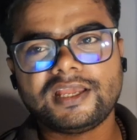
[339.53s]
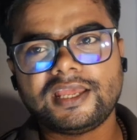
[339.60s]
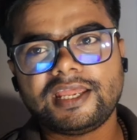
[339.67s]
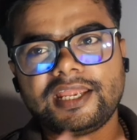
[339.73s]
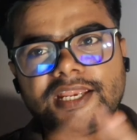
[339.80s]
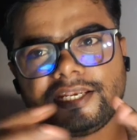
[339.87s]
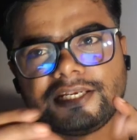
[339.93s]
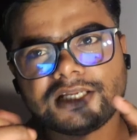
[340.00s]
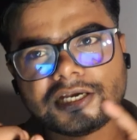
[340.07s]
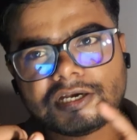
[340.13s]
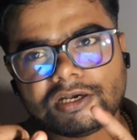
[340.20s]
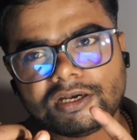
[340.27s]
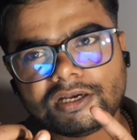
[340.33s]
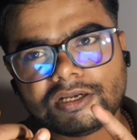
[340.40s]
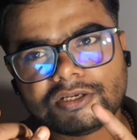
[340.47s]
and
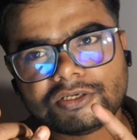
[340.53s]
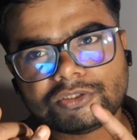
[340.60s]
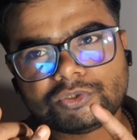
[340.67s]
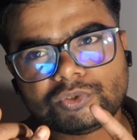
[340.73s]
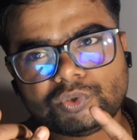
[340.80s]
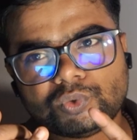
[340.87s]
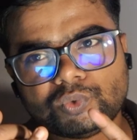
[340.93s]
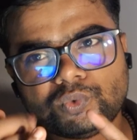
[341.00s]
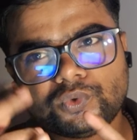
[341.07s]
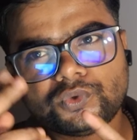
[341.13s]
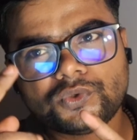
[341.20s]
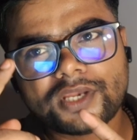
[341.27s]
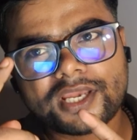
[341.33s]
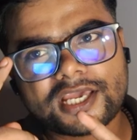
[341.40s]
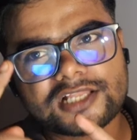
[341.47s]

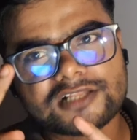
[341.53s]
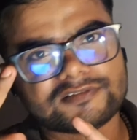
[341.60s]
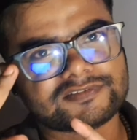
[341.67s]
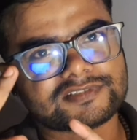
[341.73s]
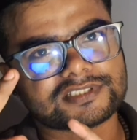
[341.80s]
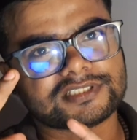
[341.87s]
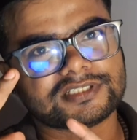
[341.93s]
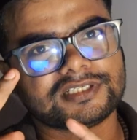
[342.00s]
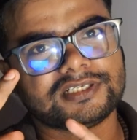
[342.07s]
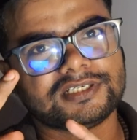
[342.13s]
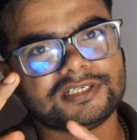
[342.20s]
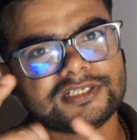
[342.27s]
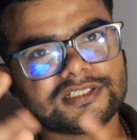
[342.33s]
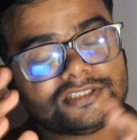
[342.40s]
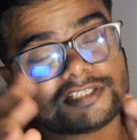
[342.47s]
two elves,
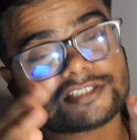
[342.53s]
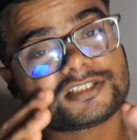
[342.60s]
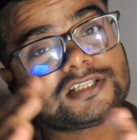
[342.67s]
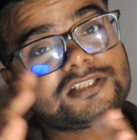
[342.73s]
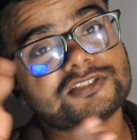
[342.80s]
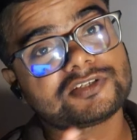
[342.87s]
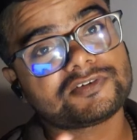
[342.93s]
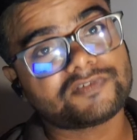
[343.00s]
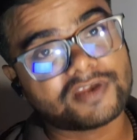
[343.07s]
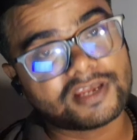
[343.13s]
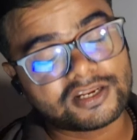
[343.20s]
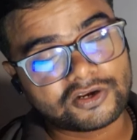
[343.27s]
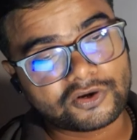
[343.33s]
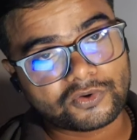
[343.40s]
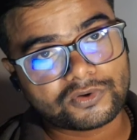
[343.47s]
the sons of
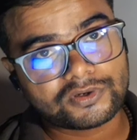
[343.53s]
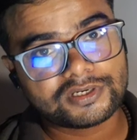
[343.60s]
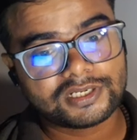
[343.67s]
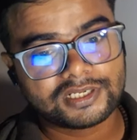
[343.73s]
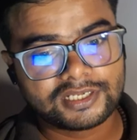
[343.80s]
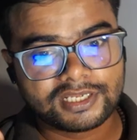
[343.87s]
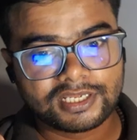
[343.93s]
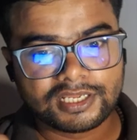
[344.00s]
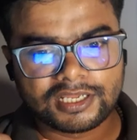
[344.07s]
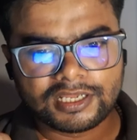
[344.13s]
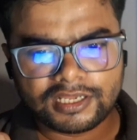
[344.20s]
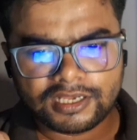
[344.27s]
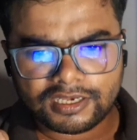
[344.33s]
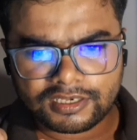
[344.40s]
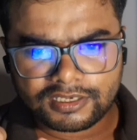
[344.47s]
Elrond.
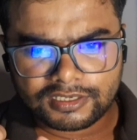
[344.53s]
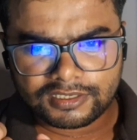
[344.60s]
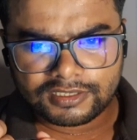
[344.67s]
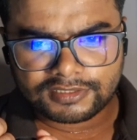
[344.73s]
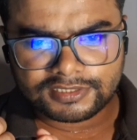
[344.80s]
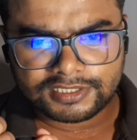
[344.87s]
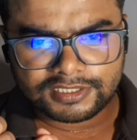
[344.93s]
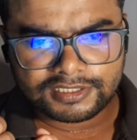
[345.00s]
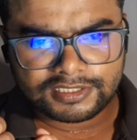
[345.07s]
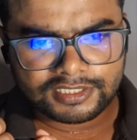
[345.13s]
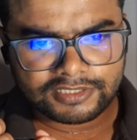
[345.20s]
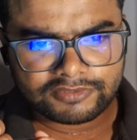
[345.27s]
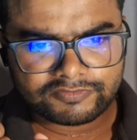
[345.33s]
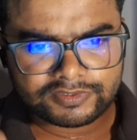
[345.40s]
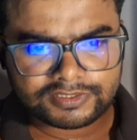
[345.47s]
Their
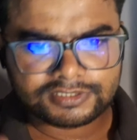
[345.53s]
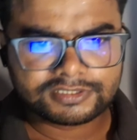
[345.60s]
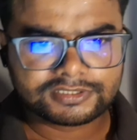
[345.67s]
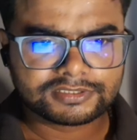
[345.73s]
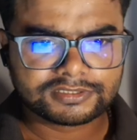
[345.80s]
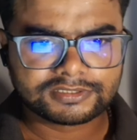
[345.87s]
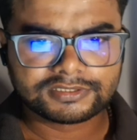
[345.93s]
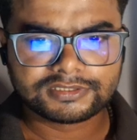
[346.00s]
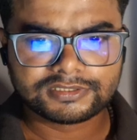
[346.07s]
name were